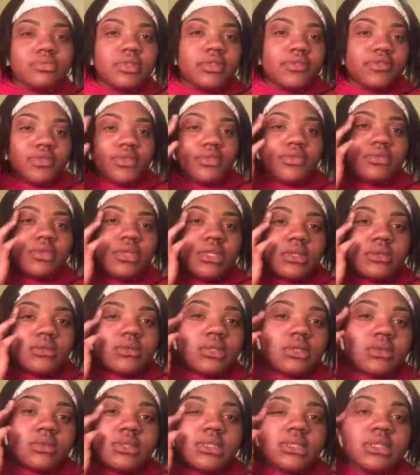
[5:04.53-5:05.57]
if you get
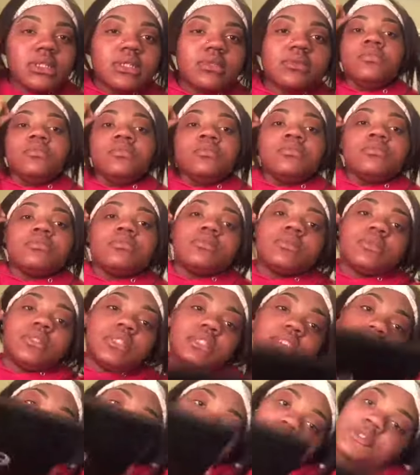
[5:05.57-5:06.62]
what I'm saying.
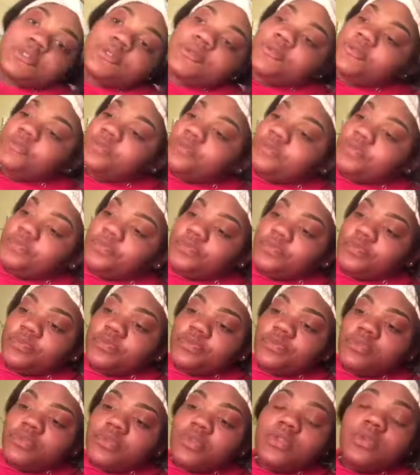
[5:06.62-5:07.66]
So
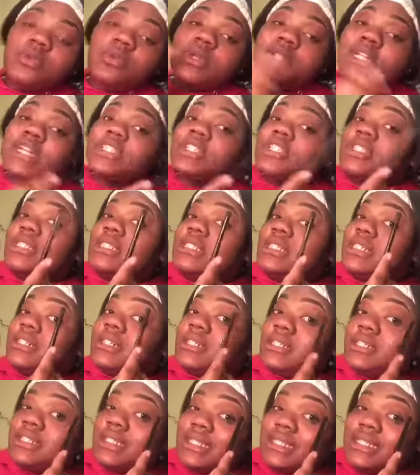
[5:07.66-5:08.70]
what I just did
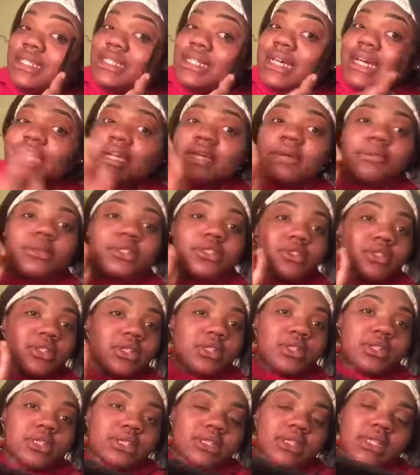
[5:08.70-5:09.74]
on this eye, I'm gonna do it
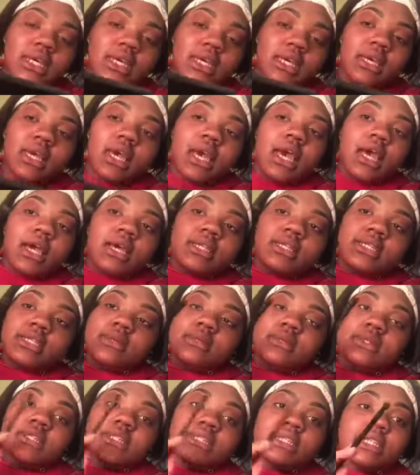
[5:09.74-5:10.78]
on this eye. So I'm
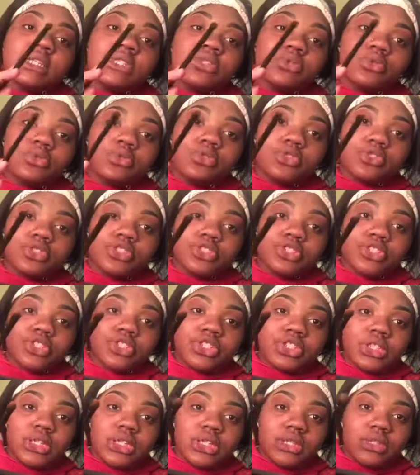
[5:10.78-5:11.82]
gonna take the
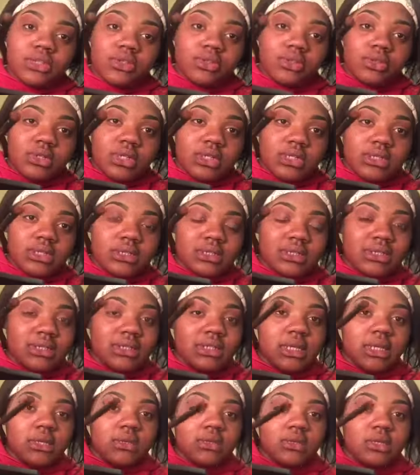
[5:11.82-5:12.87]
orange. I think you guys,
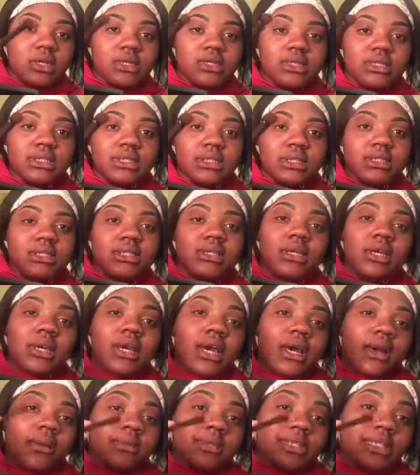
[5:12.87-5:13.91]
yeah, you guys can see it.
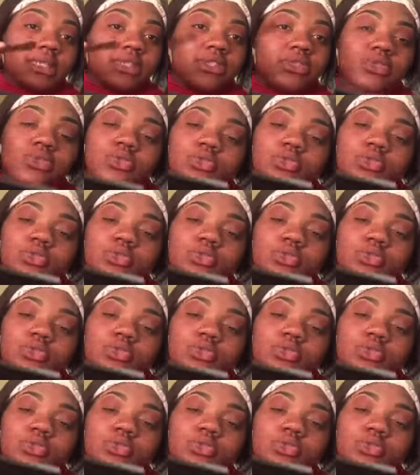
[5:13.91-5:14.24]
Take the